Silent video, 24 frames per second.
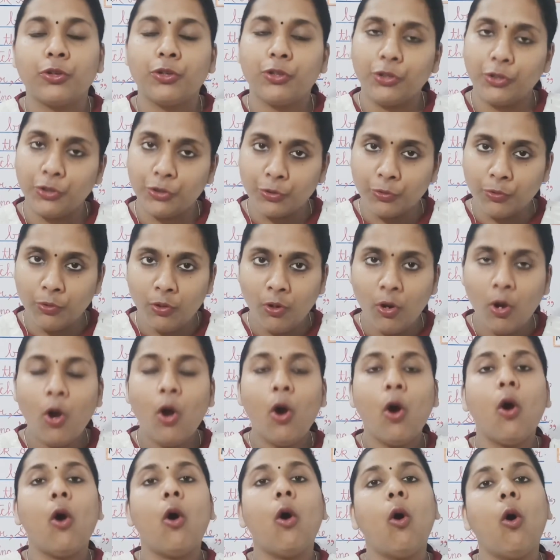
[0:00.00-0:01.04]
You
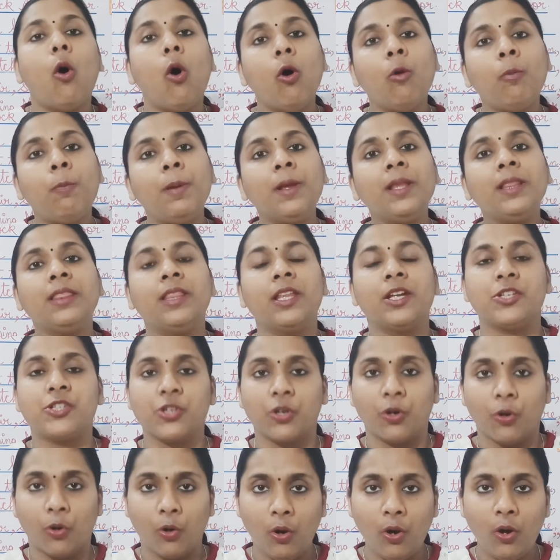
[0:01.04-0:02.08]
open the
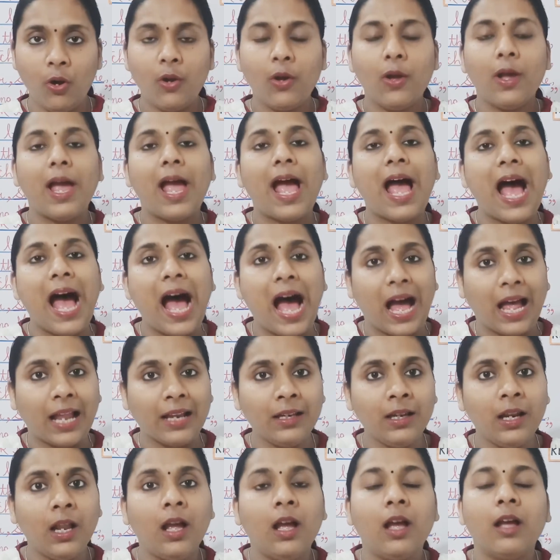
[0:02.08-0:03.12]
door
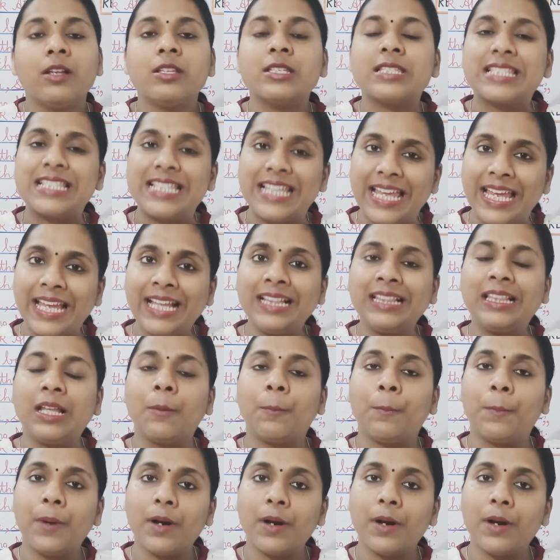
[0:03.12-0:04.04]
and seeing the